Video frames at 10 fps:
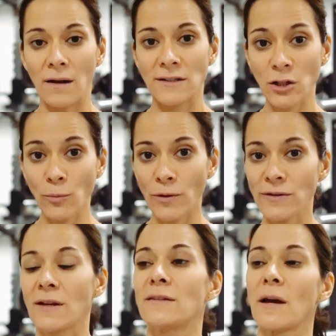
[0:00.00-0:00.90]

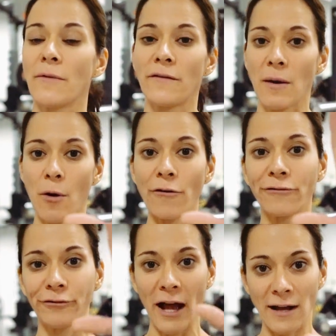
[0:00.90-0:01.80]
slopers and some of them are
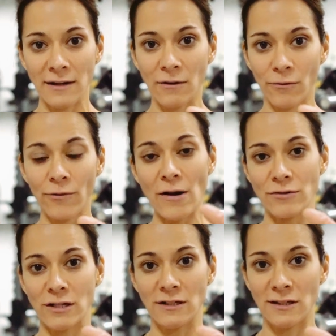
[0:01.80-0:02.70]
flat rounded